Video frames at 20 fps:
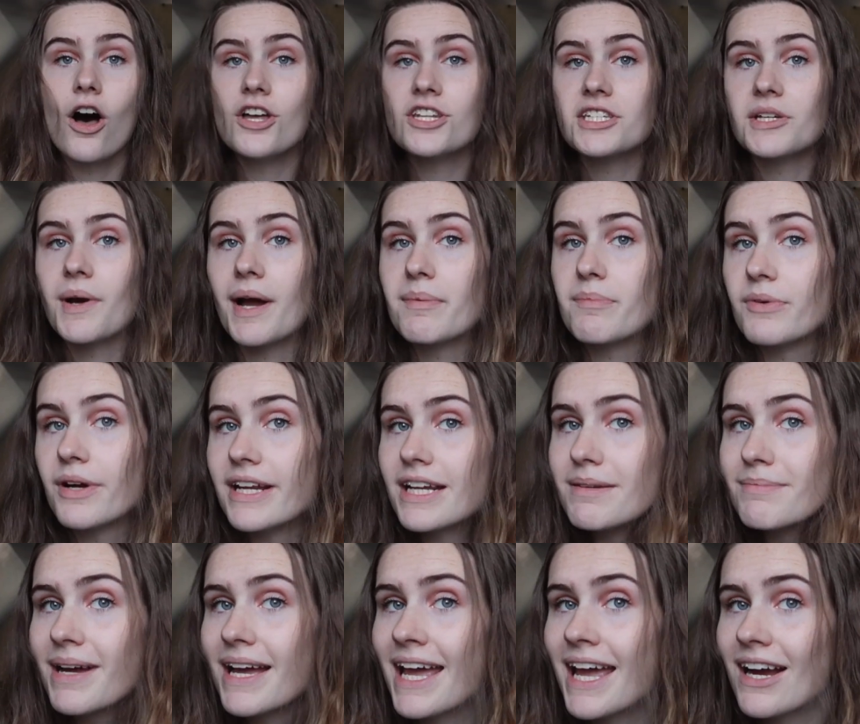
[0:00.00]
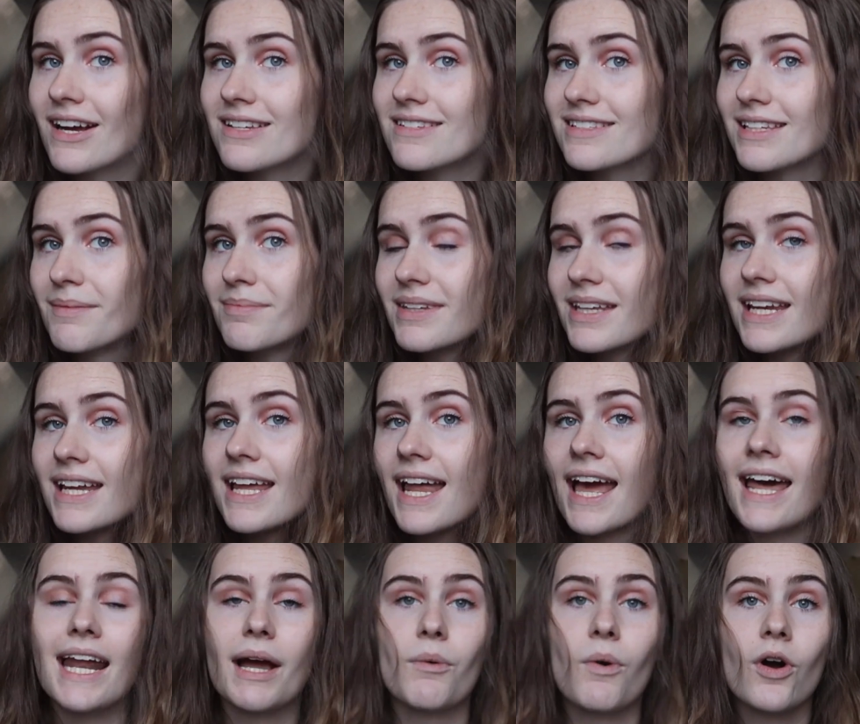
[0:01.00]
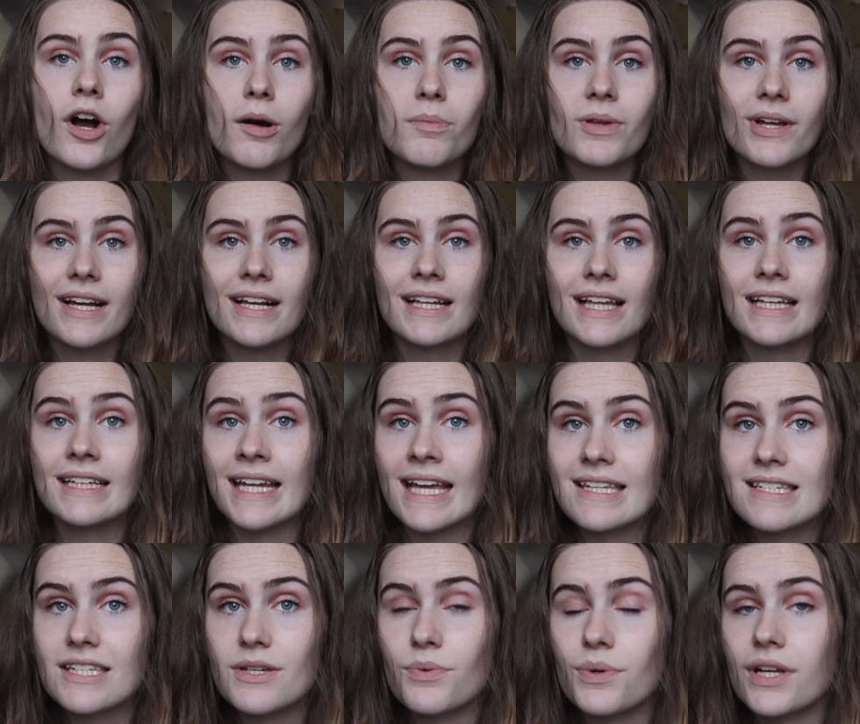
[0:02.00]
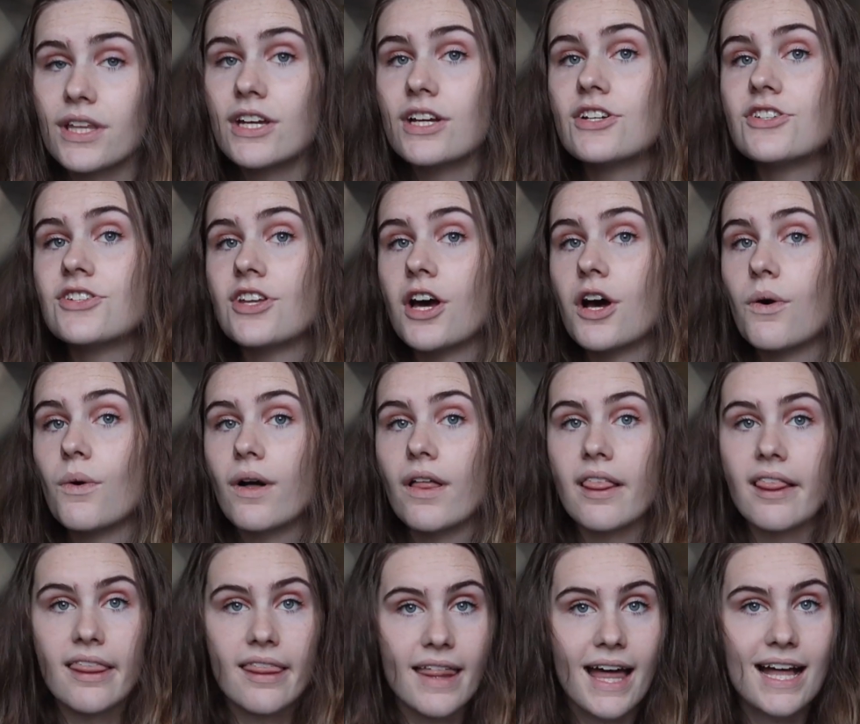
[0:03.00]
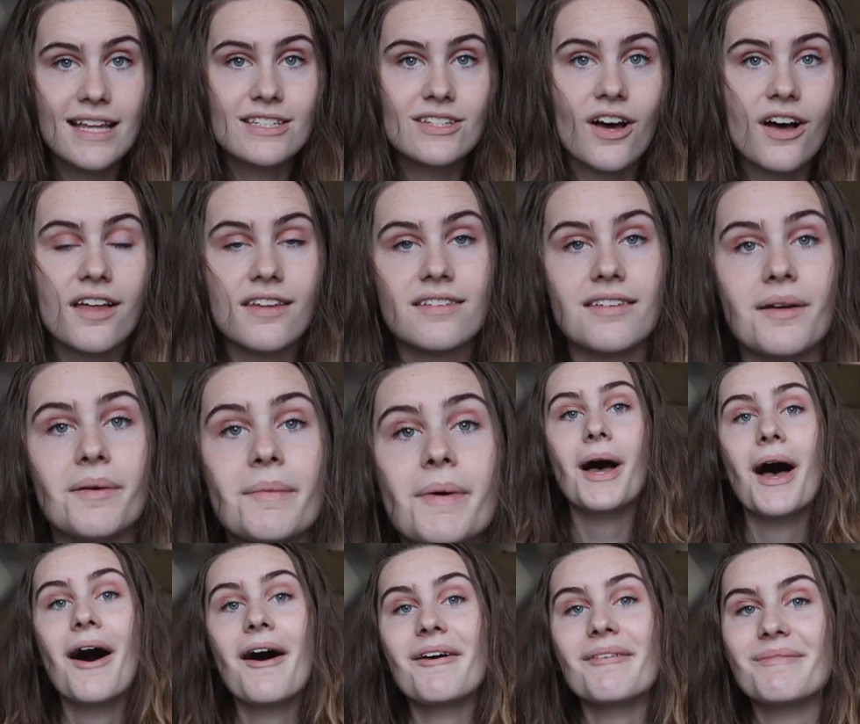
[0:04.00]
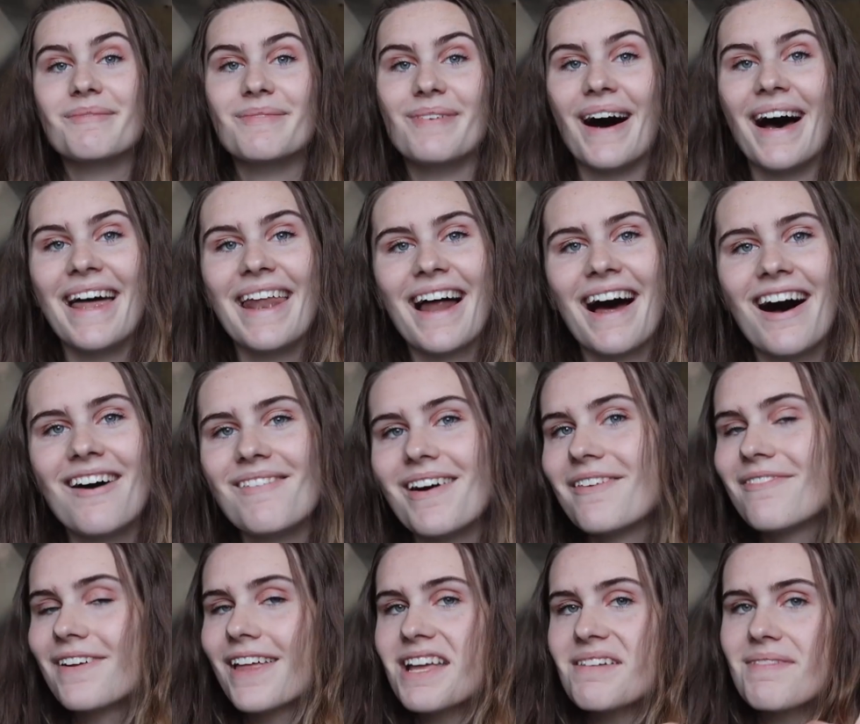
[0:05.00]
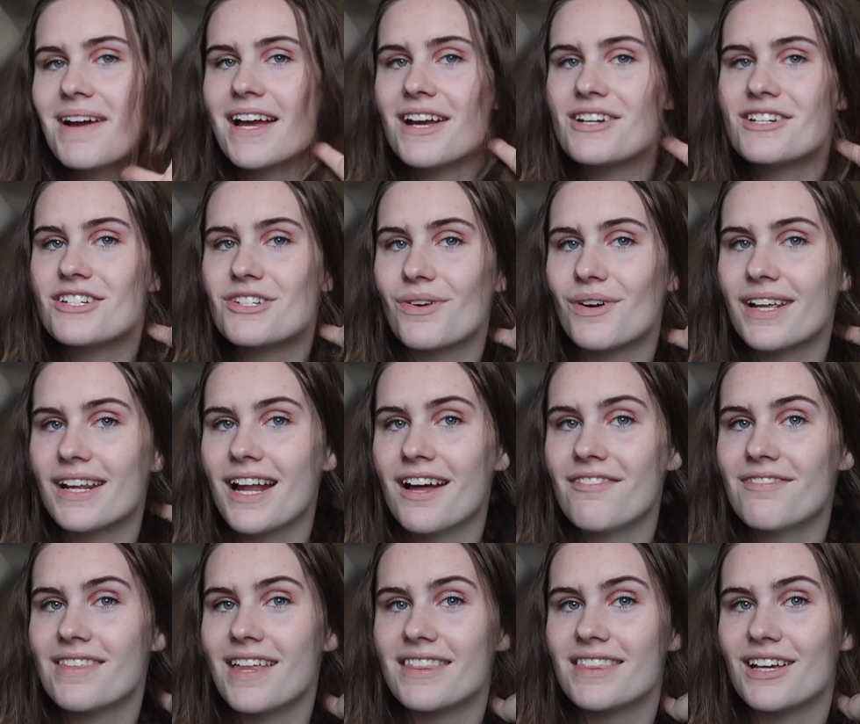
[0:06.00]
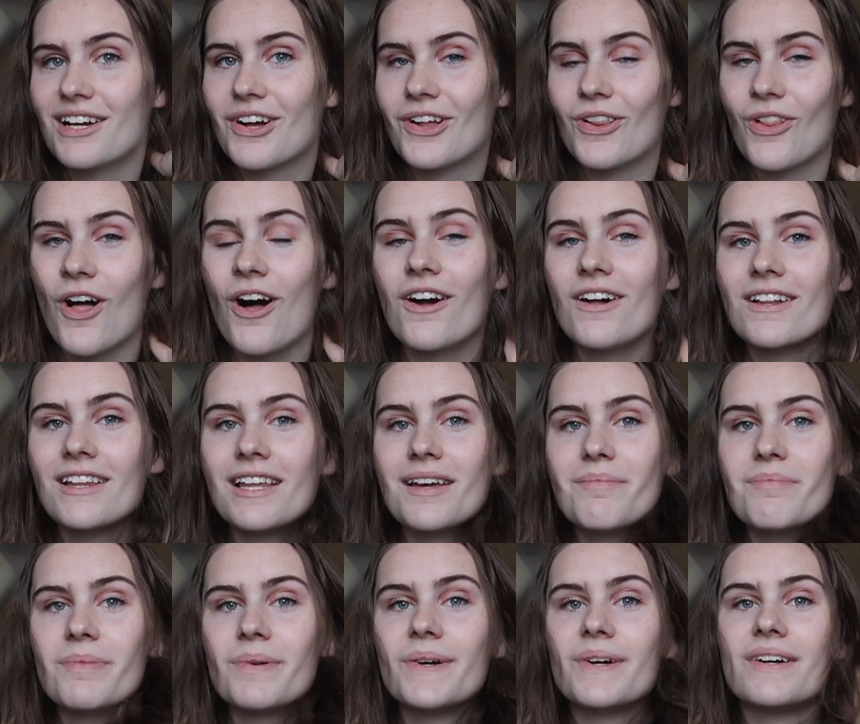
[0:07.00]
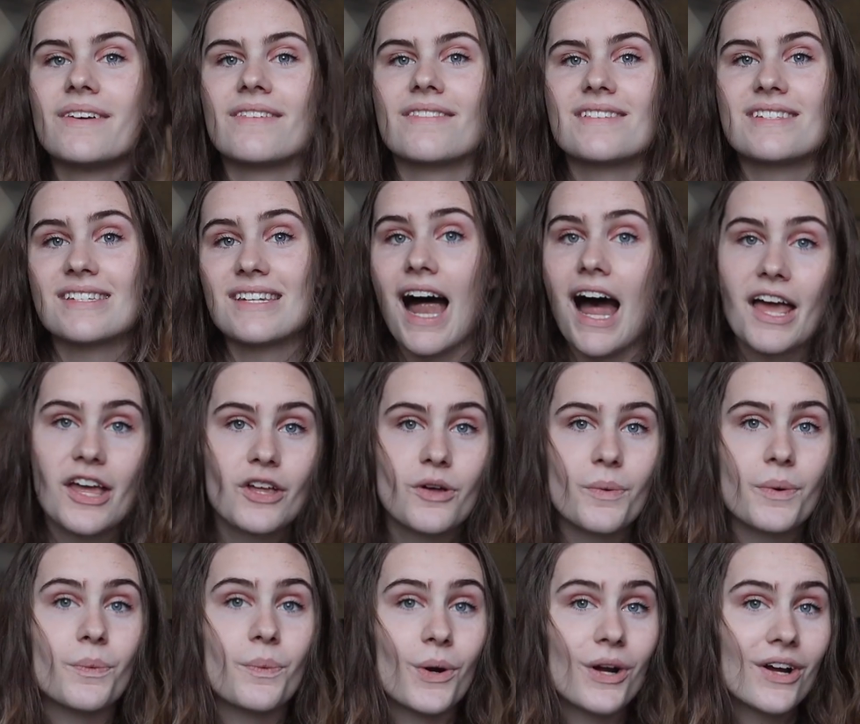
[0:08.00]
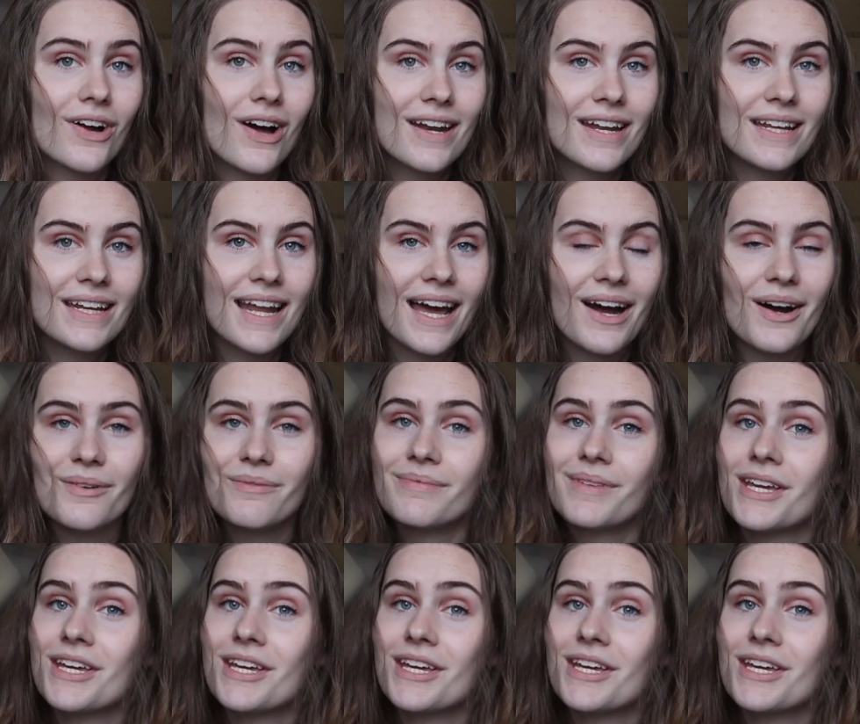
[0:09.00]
Also, I braided my hair and slept in it and I woke up looking like Nancy Wheeler, so that's awesome. But I feel like my hair is short enough that the claw clip style would work on it now,